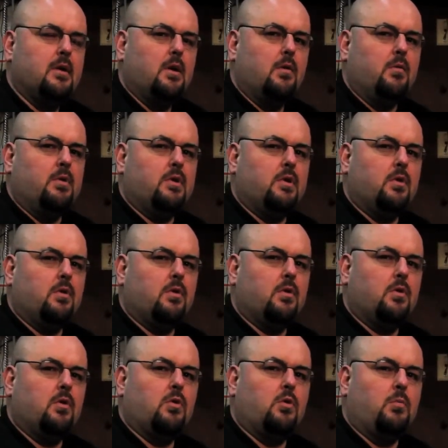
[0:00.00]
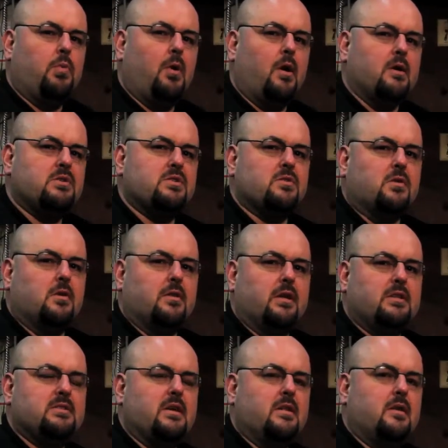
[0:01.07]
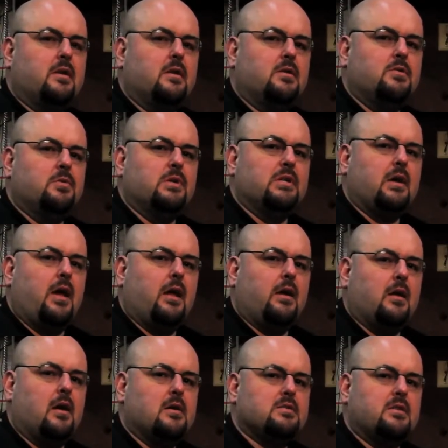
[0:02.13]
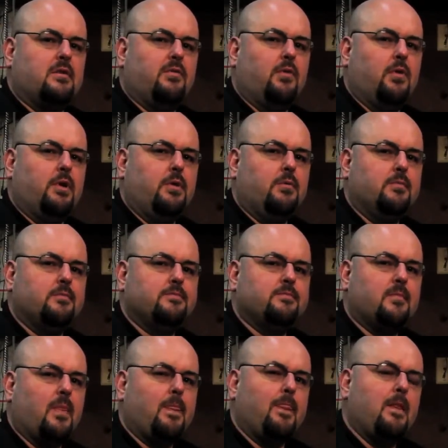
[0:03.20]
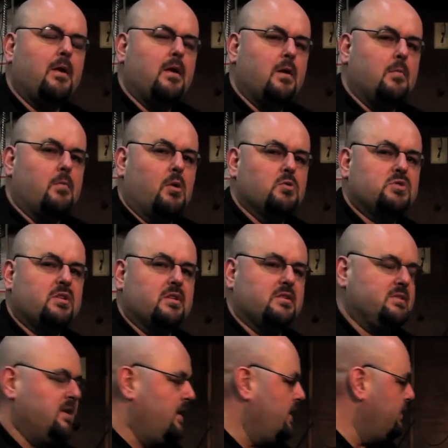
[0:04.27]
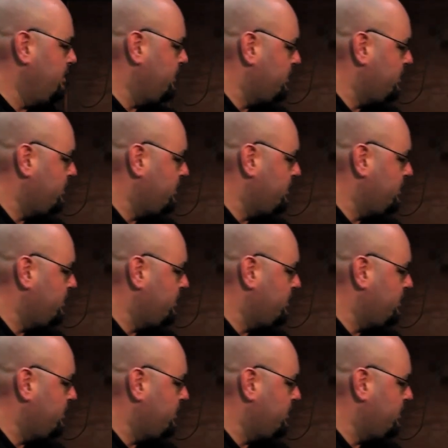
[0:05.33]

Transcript: When you go to the local parts store and they say they're going to do a diagnostic for you, most of the time